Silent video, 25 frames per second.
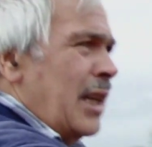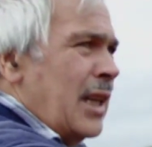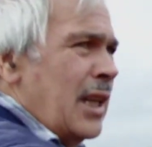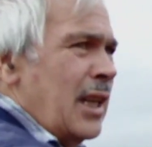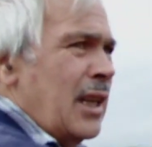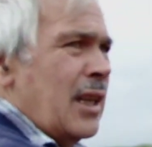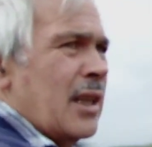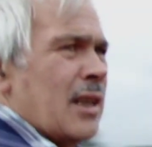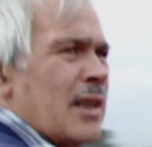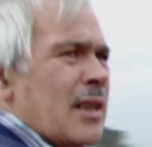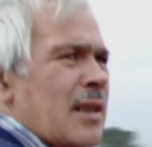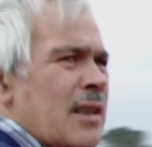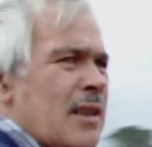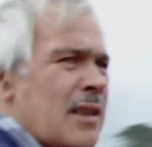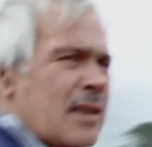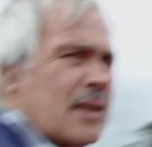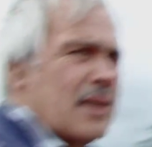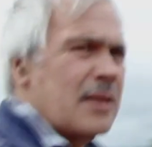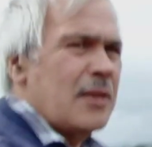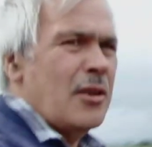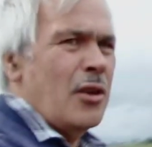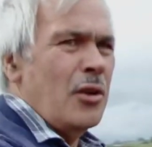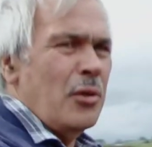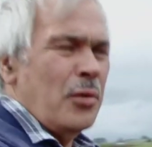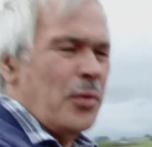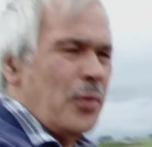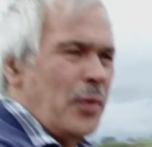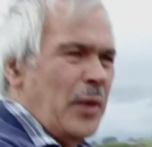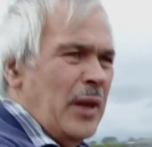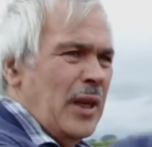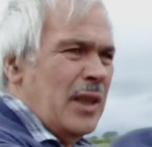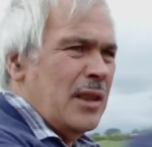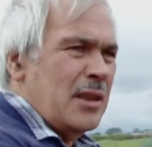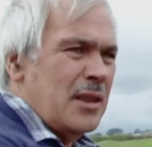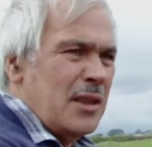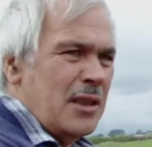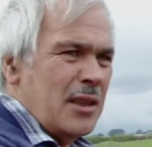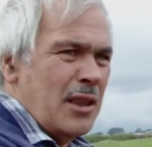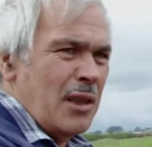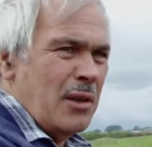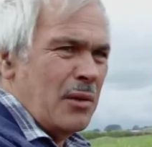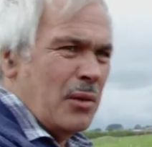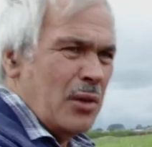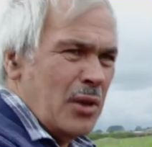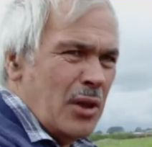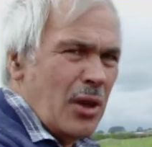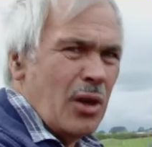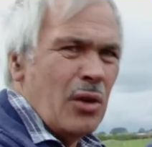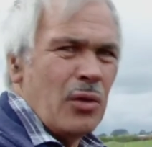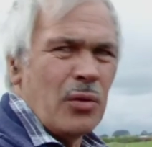here, an old fence,
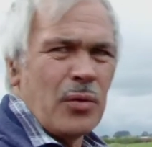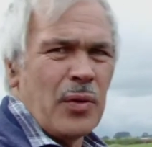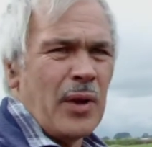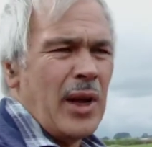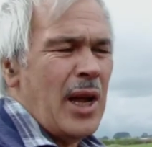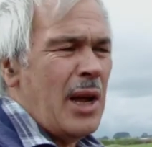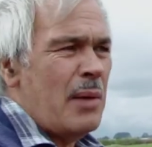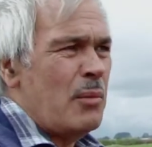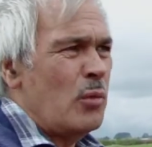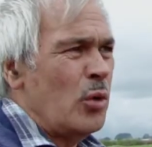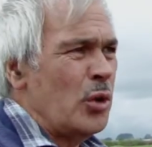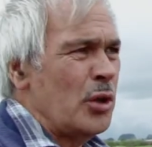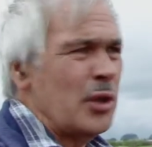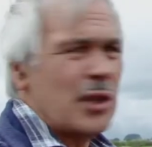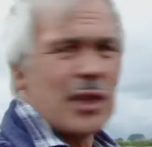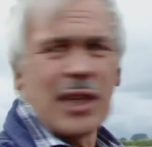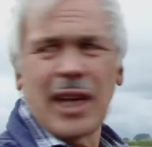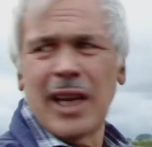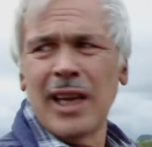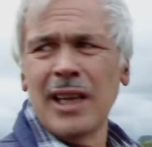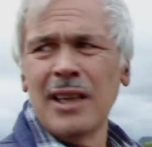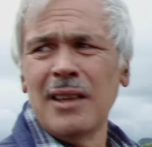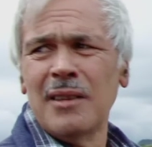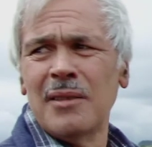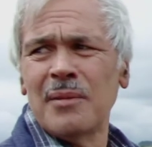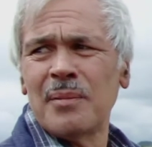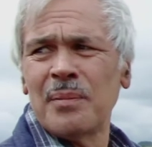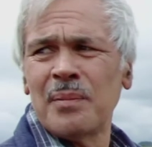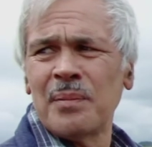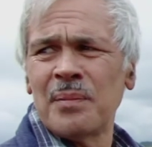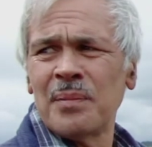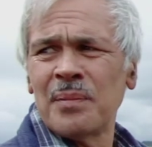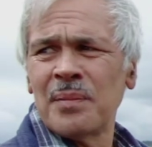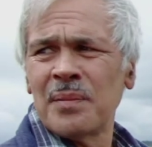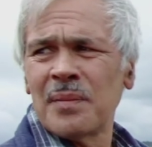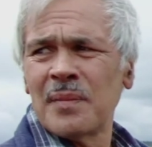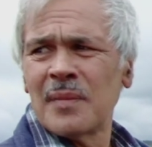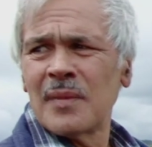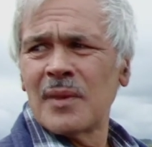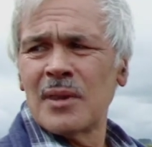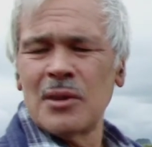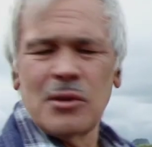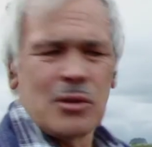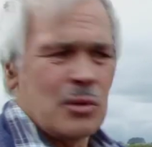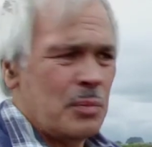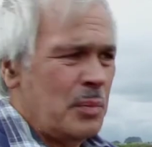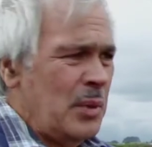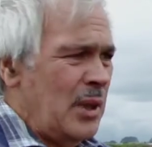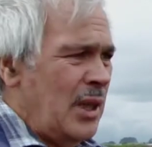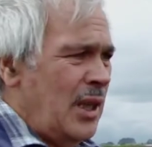an old farm wooden gate.
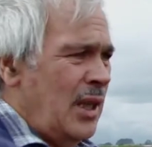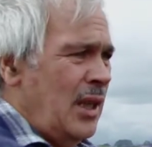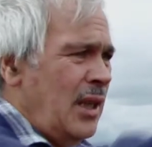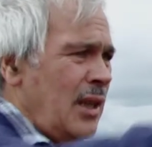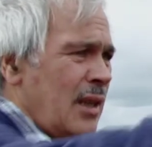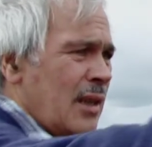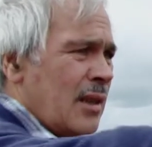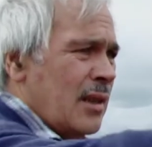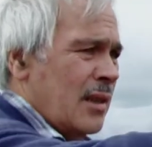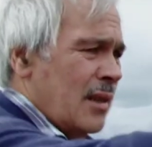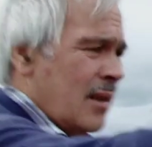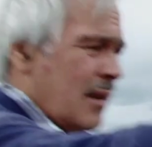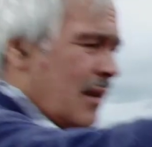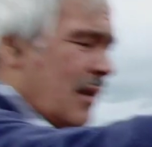Used to be here.